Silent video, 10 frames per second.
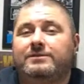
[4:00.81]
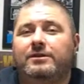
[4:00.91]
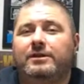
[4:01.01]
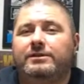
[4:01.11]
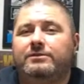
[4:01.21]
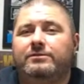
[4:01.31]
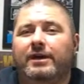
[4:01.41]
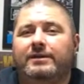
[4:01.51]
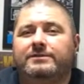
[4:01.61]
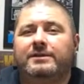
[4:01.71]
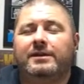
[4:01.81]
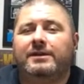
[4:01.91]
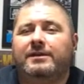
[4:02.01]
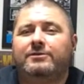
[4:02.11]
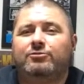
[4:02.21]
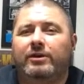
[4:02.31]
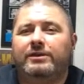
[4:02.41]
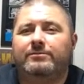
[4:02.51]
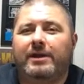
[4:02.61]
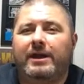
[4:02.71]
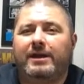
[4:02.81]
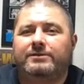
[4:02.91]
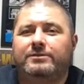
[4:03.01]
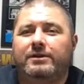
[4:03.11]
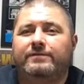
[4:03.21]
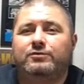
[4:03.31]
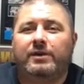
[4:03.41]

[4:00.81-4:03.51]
that's all I do, guys. Train my ass off,